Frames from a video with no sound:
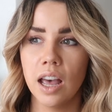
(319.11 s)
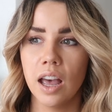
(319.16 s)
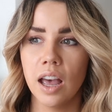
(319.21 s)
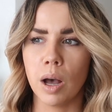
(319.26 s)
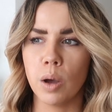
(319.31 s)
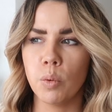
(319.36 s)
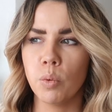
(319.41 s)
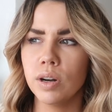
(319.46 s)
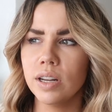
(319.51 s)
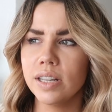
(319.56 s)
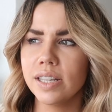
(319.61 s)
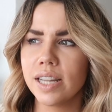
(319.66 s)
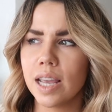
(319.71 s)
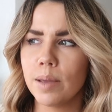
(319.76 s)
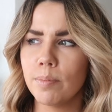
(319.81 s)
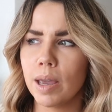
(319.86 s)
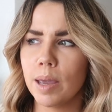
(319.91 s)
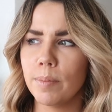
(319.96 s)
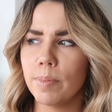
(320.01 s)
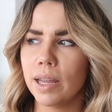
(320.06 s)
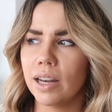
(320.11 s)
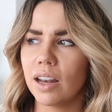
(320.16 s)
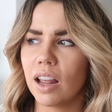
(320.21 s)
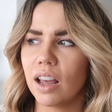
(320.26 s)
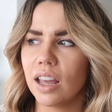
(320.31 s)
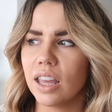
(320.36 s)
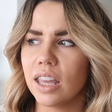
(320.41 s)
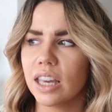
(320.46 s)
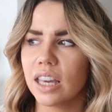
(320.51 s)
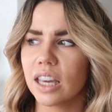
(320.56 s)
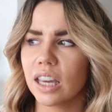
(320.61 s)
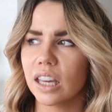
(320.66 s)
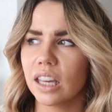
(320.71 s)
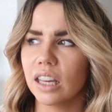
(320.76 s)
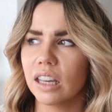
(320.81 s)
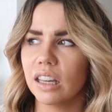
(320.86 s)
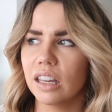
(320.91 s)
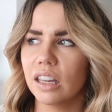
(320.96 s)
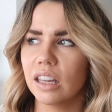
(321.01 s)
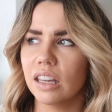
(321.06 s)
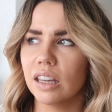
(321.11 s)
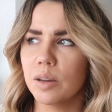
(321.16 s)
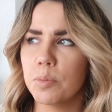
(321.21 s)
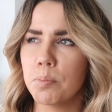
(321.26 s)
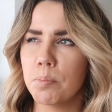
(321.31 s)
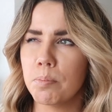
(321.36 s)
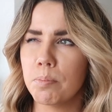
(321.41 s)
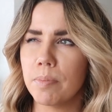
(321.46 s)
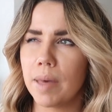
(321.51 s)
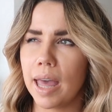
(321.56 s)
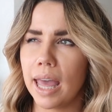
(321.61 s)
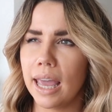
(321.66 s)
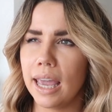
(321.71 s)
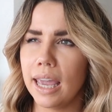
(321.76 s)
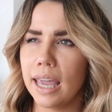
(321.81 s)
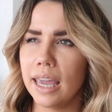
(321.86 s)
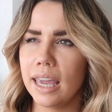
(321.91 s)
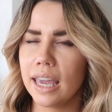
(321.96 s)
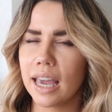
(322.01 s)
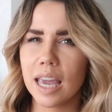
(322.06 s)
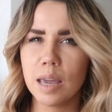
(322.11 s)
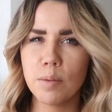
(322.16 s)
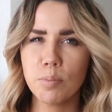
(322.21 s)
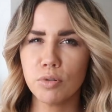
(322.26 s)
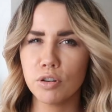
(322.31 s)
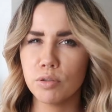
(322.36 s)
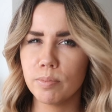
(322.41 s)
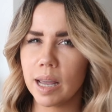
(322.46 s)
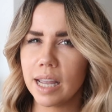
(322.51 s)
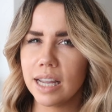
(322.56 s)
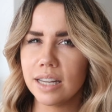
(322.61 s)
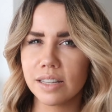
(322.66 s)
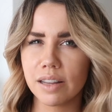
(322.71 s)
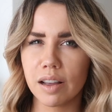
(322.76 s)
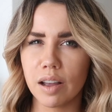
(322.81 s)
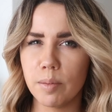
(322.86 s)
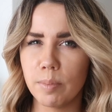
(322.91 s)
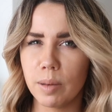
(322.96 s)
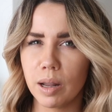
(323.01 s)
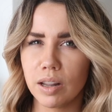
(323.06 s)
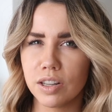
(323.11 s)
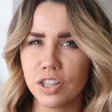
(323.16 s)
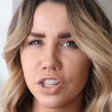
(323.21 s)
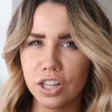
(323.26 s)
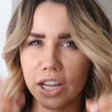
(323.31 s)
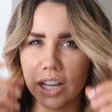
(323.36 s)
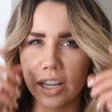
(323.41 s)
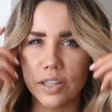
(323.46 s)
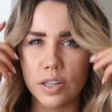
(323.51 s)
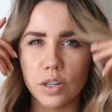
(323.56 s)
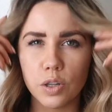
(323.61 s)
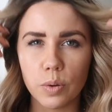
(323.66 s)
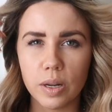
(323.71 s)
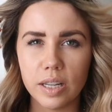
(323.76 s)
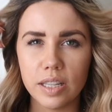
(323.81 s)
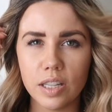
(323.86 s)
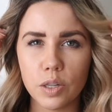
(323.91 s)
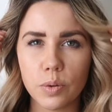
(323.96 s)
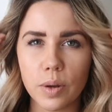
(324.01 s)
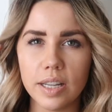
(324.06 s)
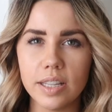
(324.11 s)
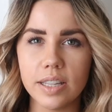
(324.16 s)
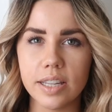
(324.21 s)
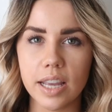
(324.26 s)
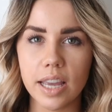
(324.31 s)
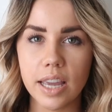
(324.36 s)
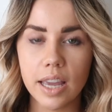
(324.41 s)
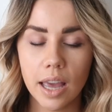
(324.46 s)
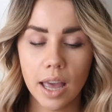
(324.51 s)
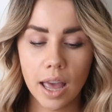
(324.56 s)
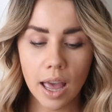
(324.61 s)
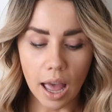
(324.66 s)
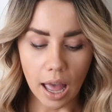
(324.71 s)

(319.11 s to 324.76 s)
I wanna say maybe like May, April, May time last year, so 2020,